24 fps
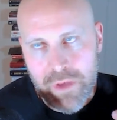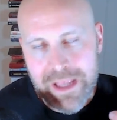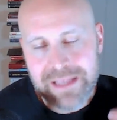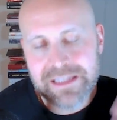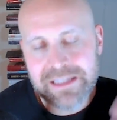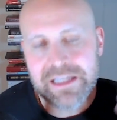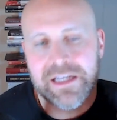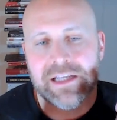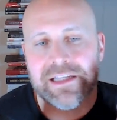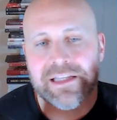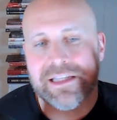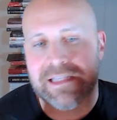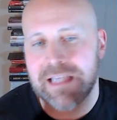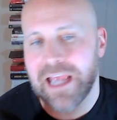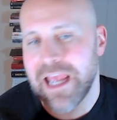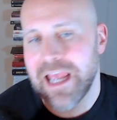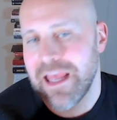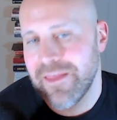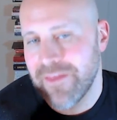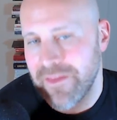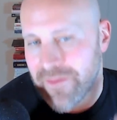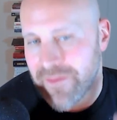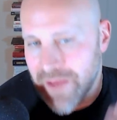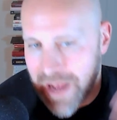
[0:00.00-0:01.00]
is it to
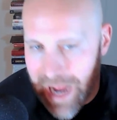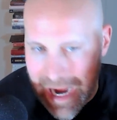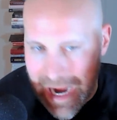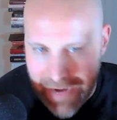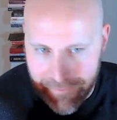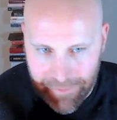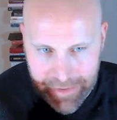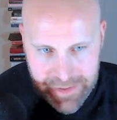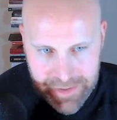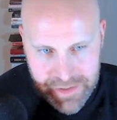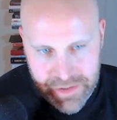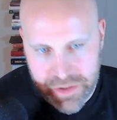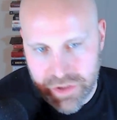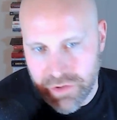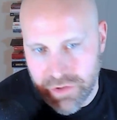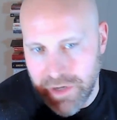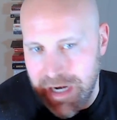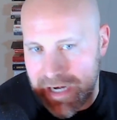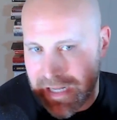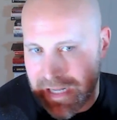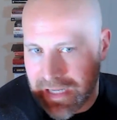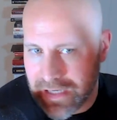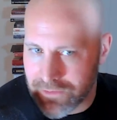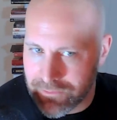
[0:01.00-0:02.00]
say that the high frequency
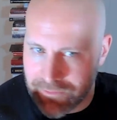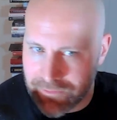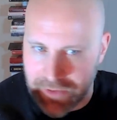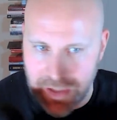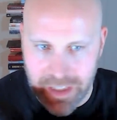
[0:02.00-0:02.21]
trading,